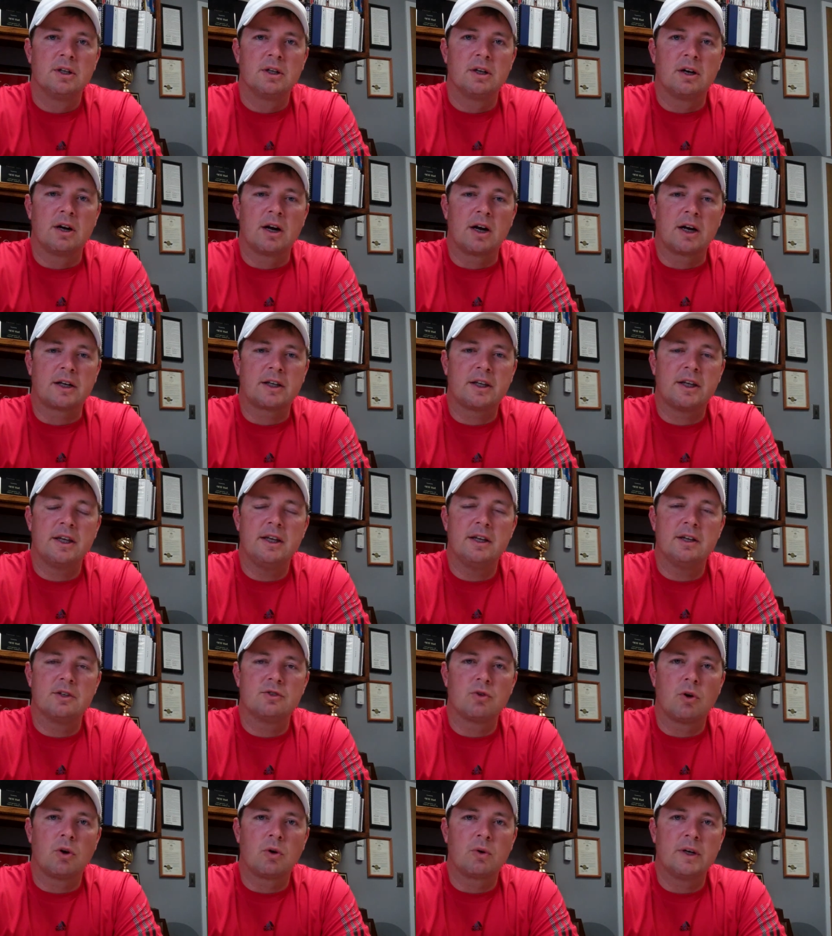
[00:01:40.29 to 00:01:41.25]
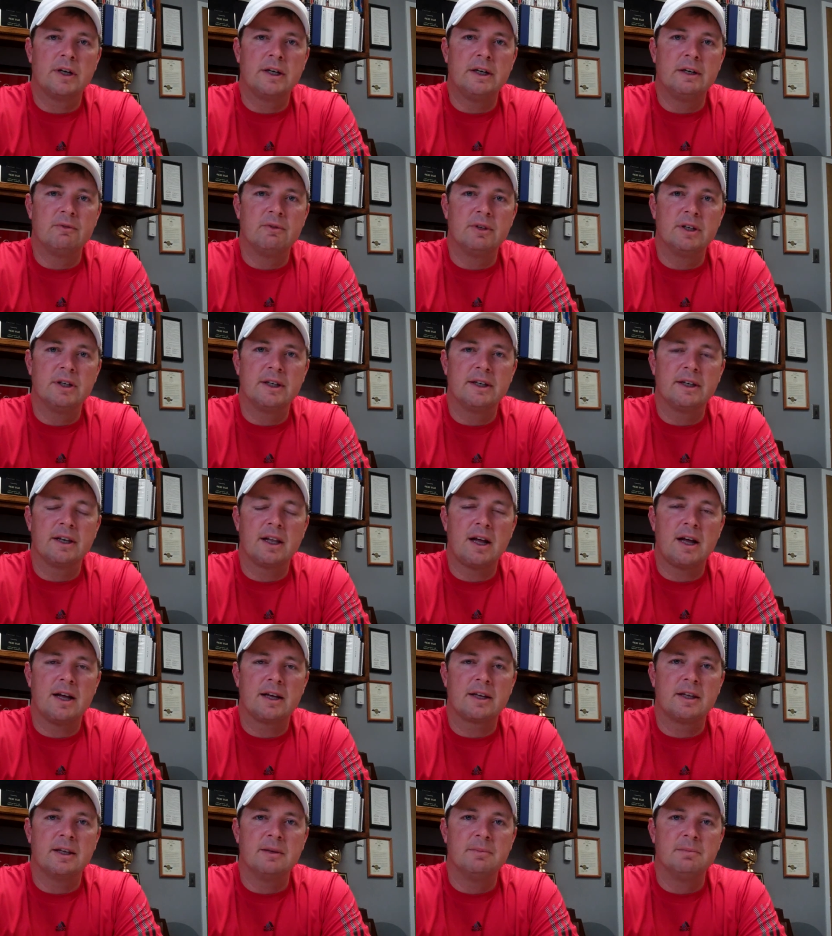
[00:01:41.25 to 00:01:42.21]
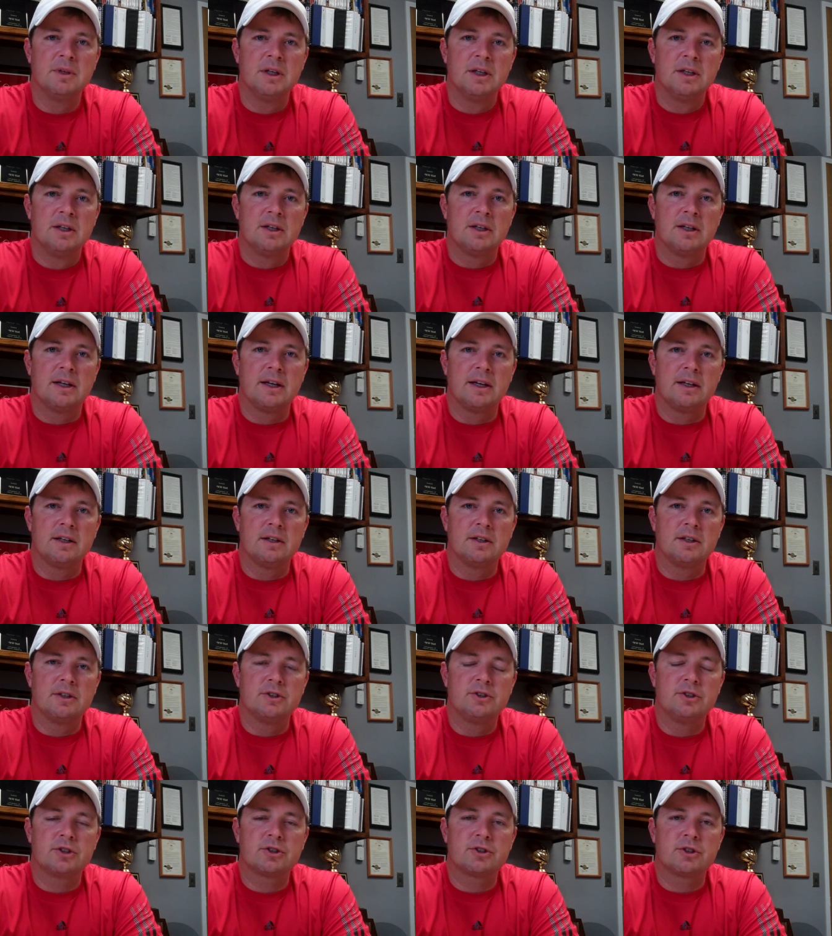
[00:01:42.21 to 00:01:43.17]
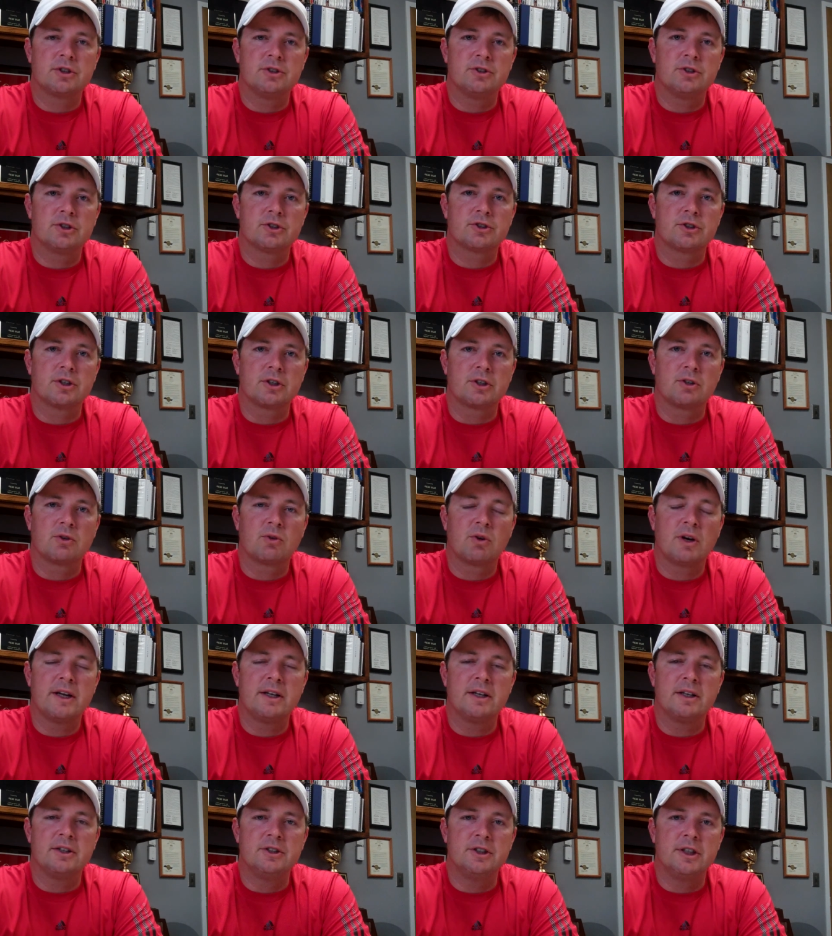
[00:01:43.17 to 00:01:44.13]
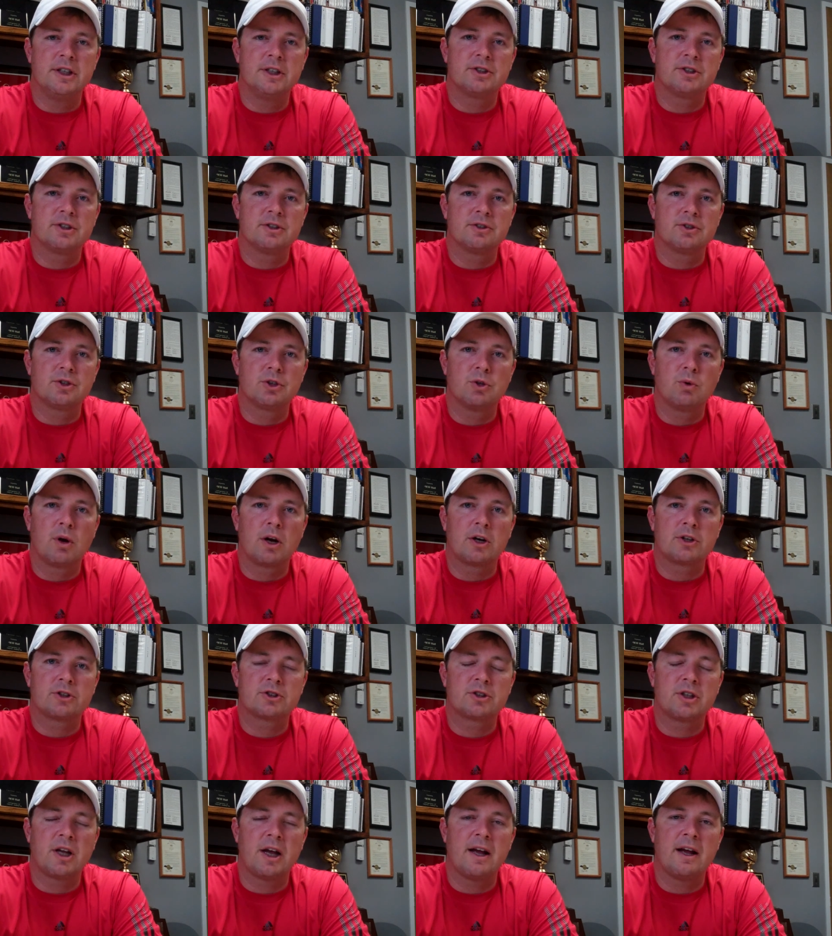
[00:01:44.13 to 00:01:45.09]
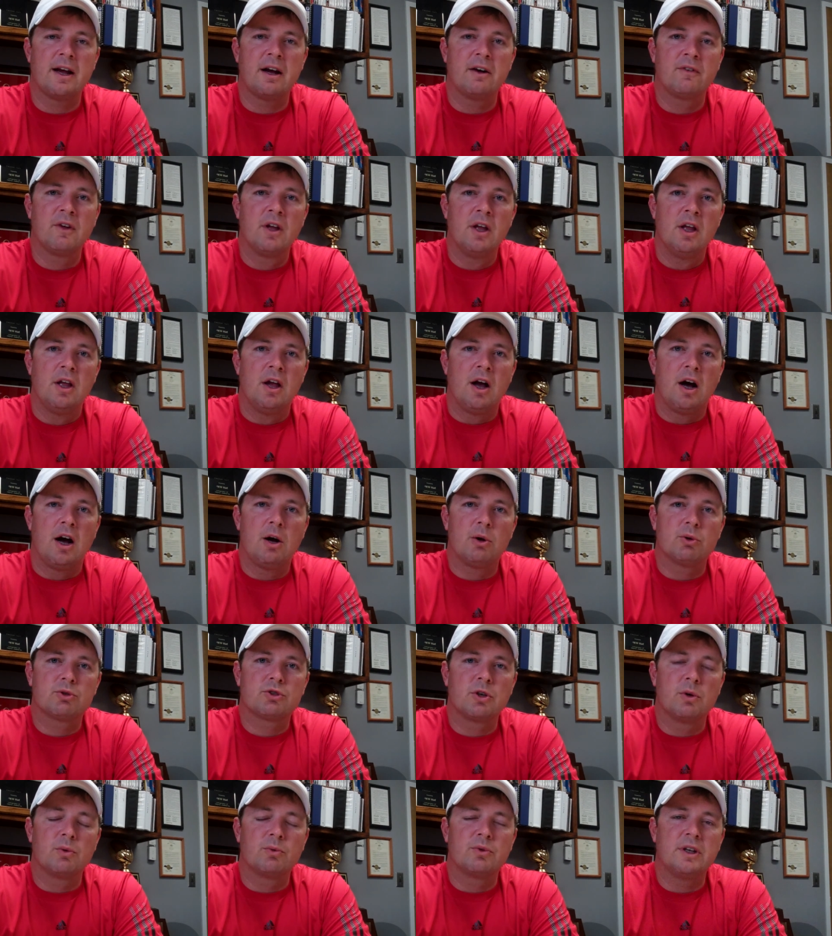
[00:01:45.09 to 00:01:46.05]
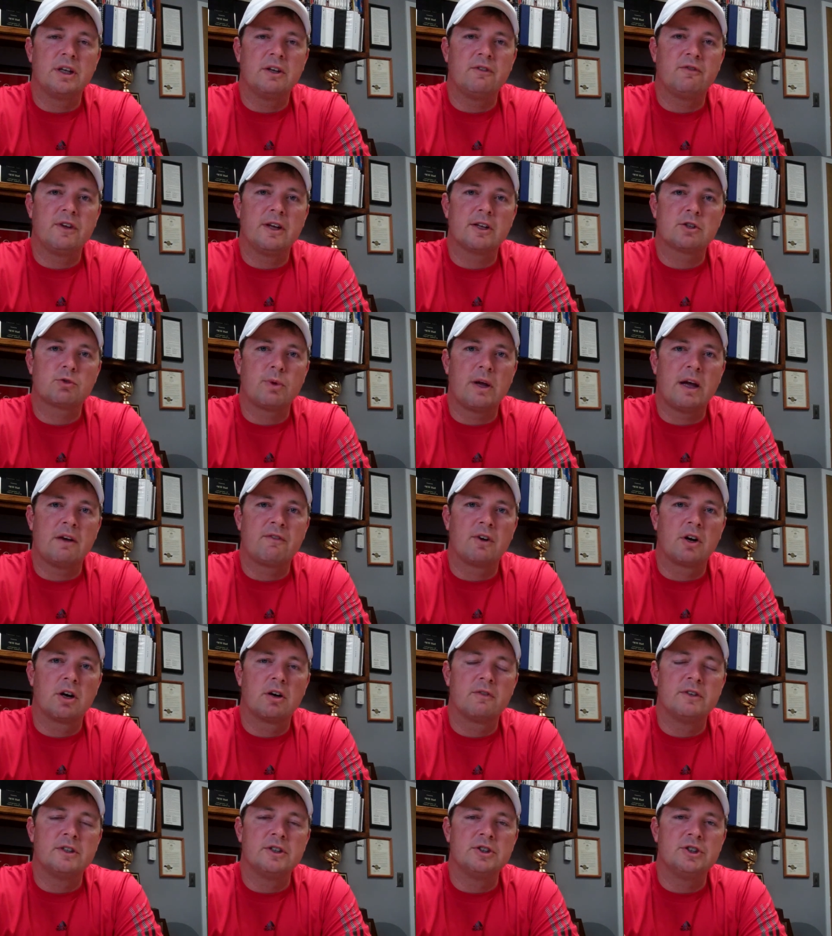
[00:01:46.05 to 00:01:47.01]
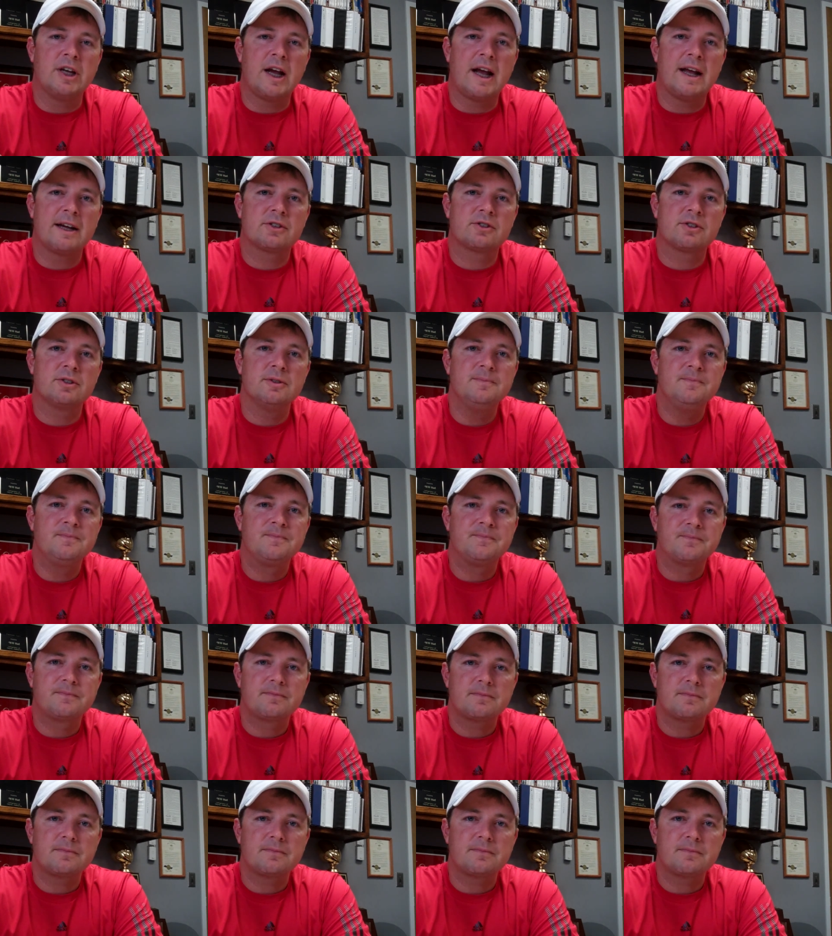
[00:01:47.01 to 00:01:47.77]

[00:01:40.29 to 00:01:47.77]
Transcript: Uh, our kids already really like him, and uh, just a, just a great addition to our staff. Also on defense, we have Irvin Jackson,